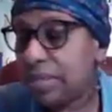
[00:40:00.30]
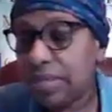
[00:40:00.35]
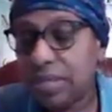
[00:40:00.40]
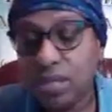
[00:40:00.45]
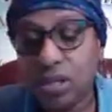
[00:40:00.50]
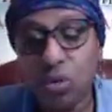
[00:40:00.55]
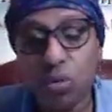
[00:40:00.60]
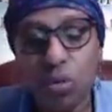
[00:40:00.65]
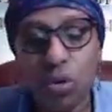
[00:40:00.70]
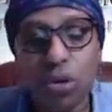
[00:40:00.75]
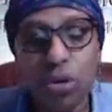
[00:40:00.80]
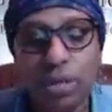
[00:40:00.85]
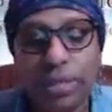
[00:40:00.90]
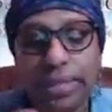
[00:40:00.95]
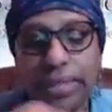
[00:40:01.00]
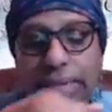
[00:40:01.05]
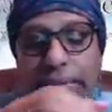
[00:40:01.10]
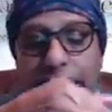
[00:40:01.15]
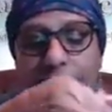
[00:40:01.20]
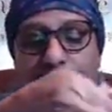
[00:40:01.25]
steel wool,
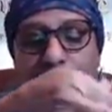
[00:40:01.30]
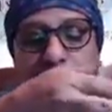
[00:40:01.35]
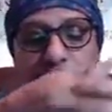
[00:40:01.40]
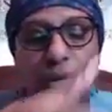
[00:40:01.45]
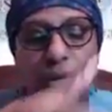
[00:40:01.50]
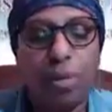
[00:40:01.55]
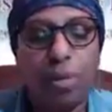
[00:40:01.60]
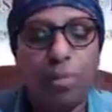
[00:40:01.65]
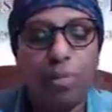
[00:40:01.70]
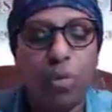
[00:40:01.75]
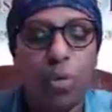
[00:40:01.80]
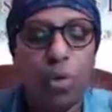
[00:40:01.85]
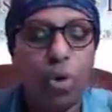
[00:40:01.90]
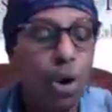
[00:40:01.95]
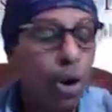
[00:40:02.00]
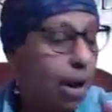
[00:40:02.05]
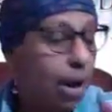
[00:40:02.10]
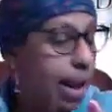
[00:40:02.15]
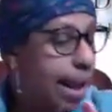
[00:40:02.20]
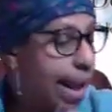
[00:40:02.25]
clean it up a little bit
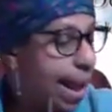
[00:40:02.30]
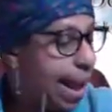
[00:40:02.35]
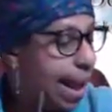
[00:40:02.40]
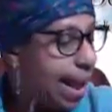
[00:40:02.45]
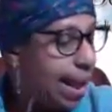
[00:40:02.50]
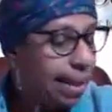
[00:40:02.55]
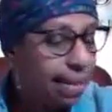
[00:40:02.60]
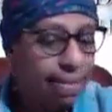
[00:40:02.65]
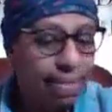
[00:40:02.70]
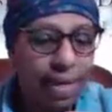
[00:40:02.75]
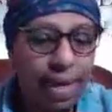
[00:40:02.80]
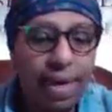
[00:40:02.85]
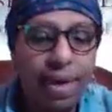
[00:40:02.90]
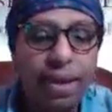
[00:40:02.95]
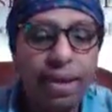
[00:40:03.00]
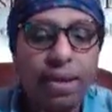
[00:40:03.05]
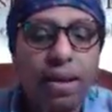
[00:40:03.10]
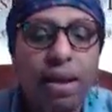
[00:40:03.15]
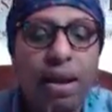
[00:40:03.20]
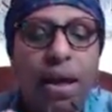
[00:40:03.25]
more, and
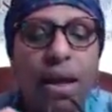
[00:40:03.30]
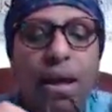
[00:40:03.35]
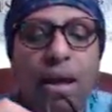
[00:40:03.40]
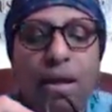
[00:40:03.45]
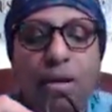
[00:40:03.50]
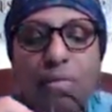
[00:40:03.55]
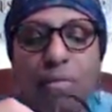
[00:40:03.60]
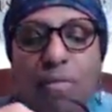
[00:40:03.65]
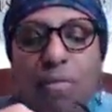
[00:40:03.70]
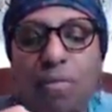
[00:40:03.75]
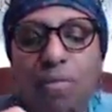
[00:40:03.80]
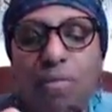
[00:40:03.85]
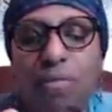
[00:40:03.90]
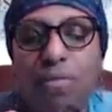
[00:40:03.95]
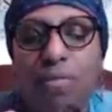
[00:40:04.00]
then